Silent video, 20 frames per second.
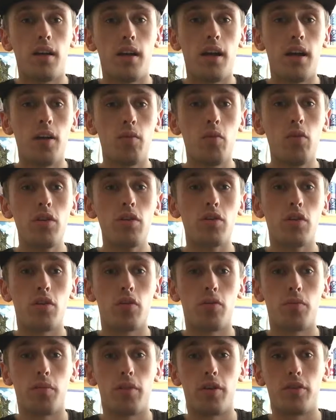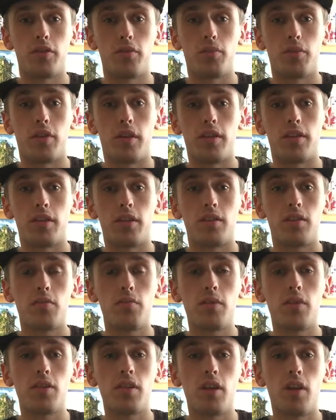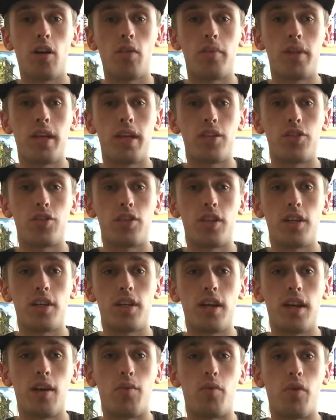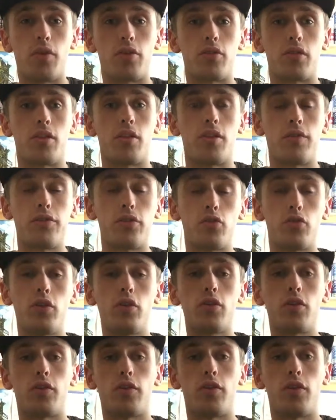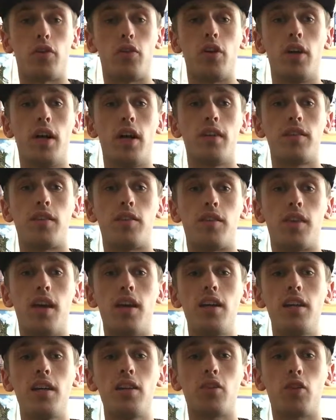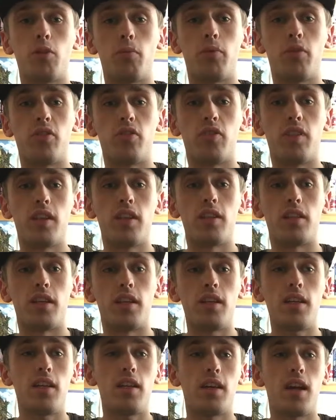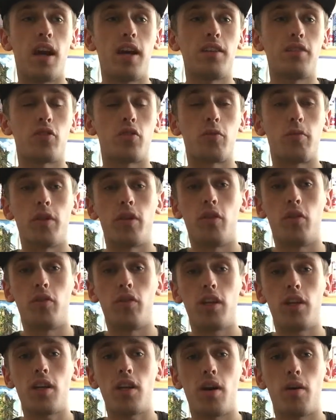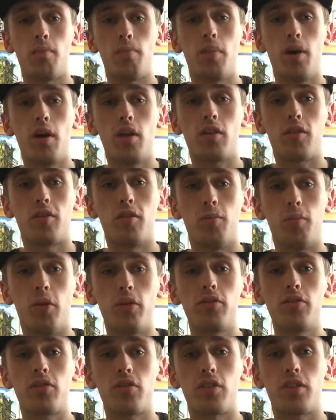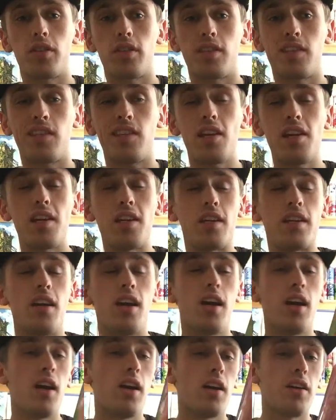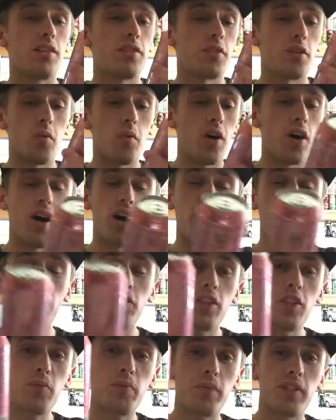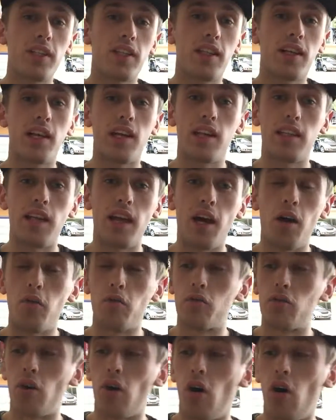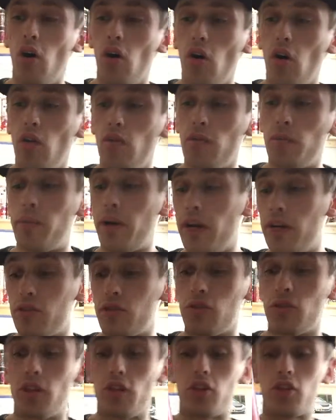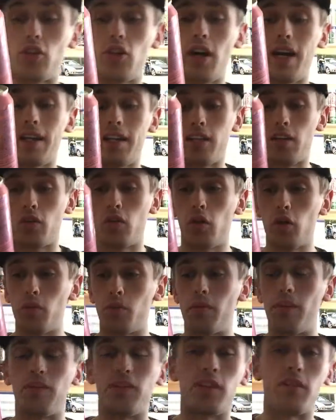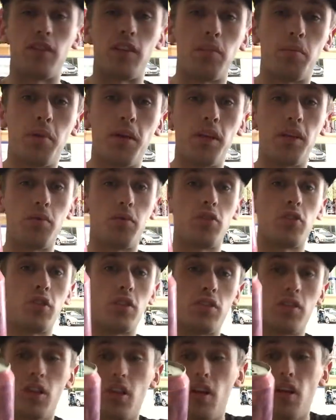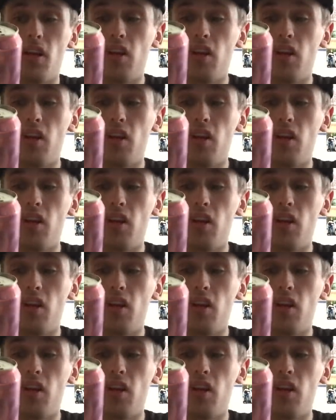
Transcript: Hey, what is going on pros and This is MrLimeInHD here at Welcome Now for drinks review. Today it's going to be on Di Di and it's going to be on the Bergamont tea. So uh, I got this particular can out of Poundstretcher and it cost me 50p which is